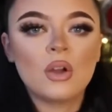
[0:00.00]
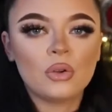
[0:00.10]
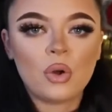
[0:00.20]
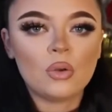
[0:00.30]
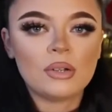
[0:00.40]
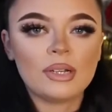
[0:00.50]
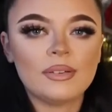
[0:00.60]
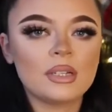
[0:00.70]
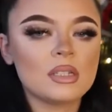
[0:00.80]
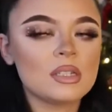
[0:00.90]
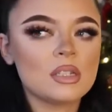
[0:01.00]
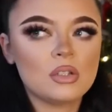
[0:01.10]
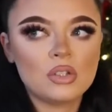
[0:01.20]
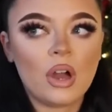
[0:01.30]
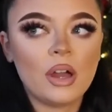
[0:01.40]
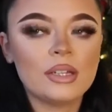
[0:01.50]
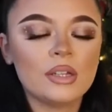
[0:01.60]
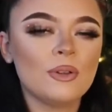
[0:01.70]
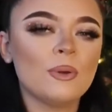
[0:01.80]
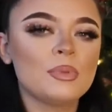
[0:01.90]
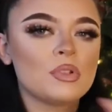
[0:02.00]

gold earrings, tiny hoops.